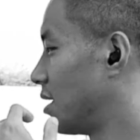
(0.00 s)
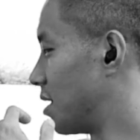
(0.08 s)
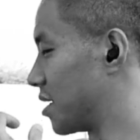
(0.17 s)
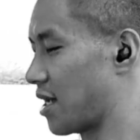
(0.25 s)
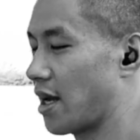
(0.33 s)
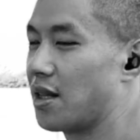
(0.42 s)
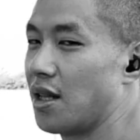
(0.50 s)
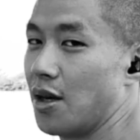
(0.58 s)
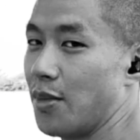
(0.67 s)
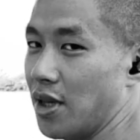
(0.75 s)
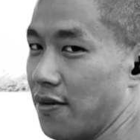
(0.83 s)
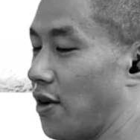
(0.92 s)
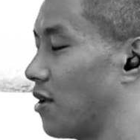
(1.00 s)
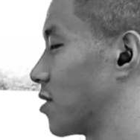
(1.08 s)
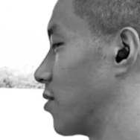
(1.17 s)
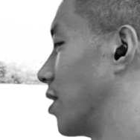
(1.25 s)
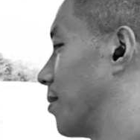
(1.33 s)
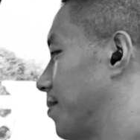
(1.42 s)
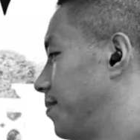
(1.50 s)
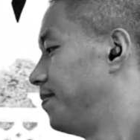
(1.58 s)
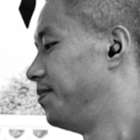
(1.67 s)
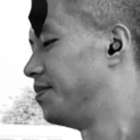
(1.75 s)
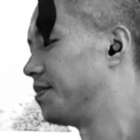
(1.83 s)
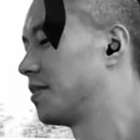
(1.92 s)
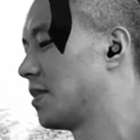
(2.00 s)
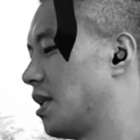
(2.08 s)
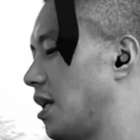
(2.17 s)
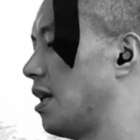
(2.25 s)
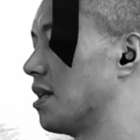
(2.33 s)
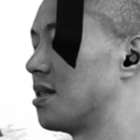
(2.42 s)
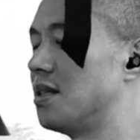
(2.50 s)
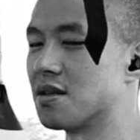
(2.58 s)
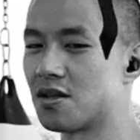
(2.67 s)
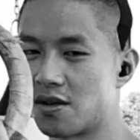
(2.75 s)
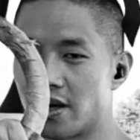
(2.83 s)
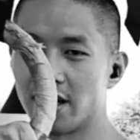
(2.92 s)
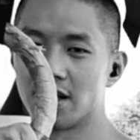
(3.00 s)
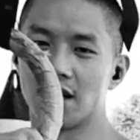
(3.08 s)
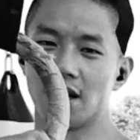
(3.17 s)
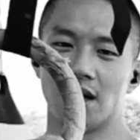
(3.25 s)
The second thing about the false grip is the strength